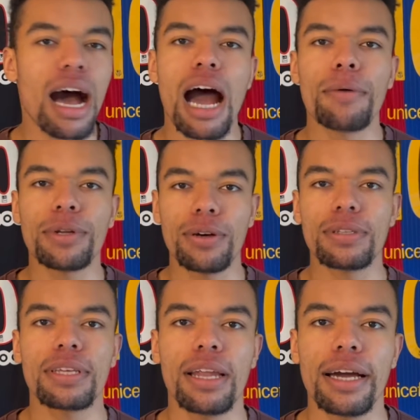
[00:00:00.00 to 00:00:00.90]
I would
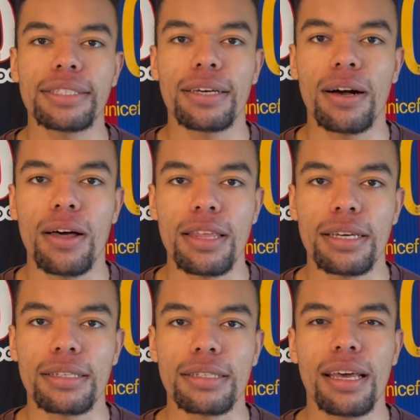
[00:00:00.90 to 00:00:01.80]
also like to call
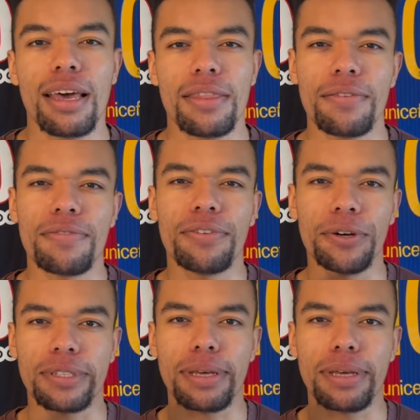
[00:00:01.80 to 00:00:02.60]
this the first